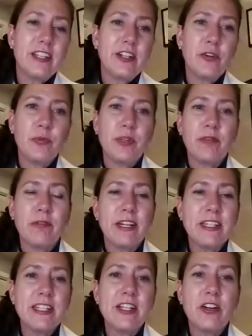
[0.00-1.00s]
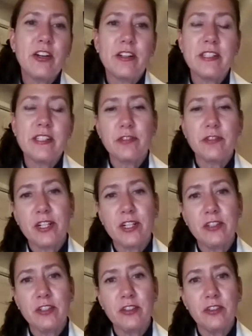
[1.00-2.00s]
With the rising costs of
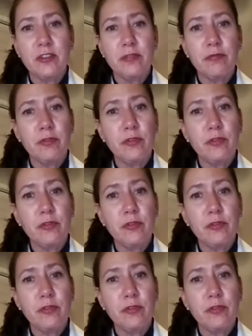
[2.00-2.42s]
shelter,